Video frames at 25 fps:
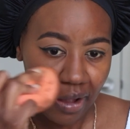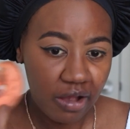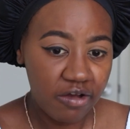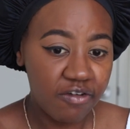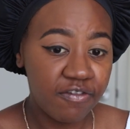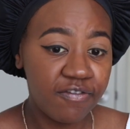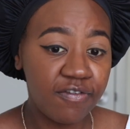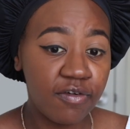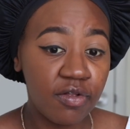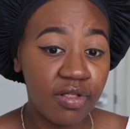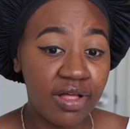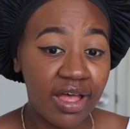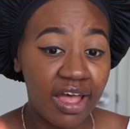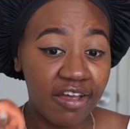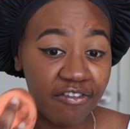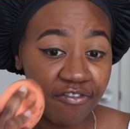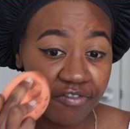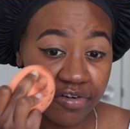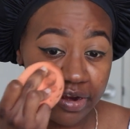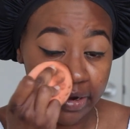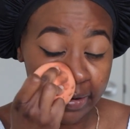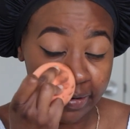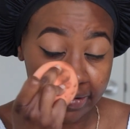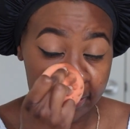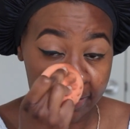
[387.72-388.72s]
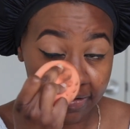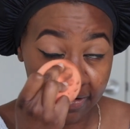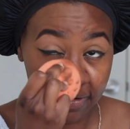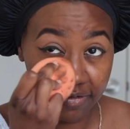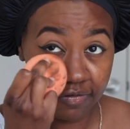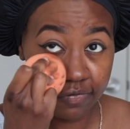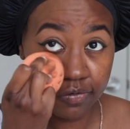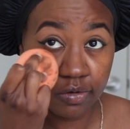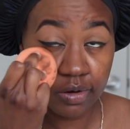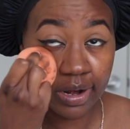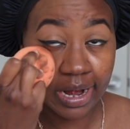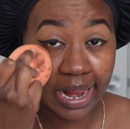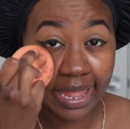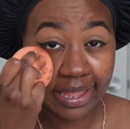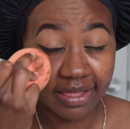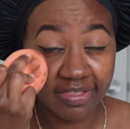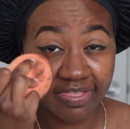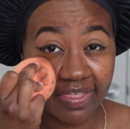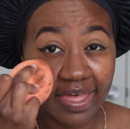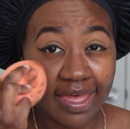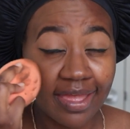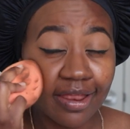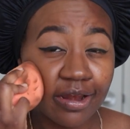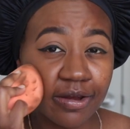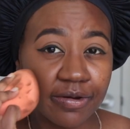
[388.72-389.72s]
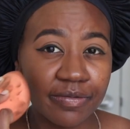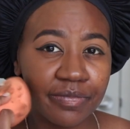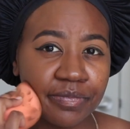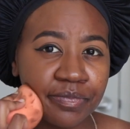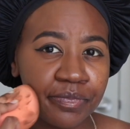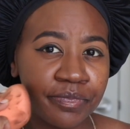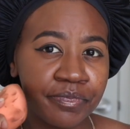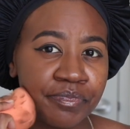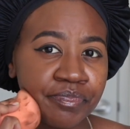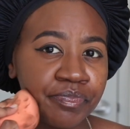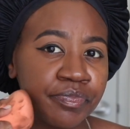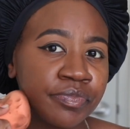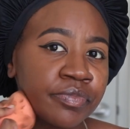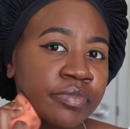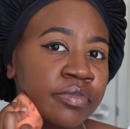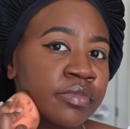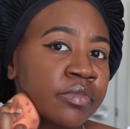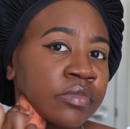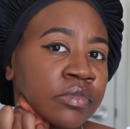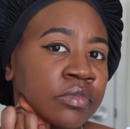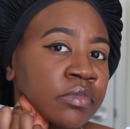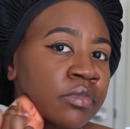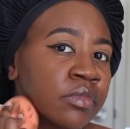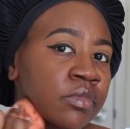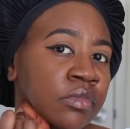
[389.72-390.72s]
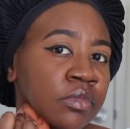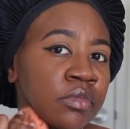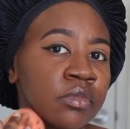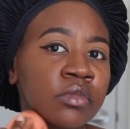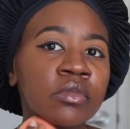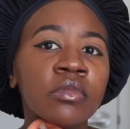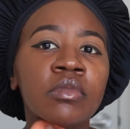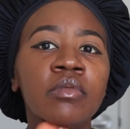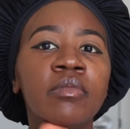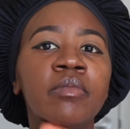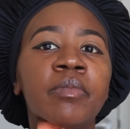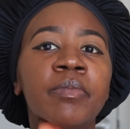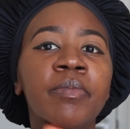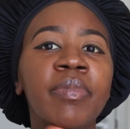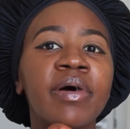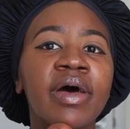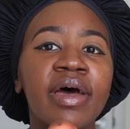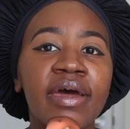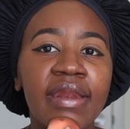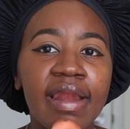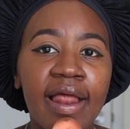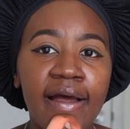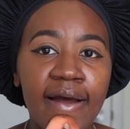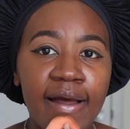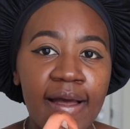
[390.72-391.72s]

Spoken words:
full coverage if you like that. But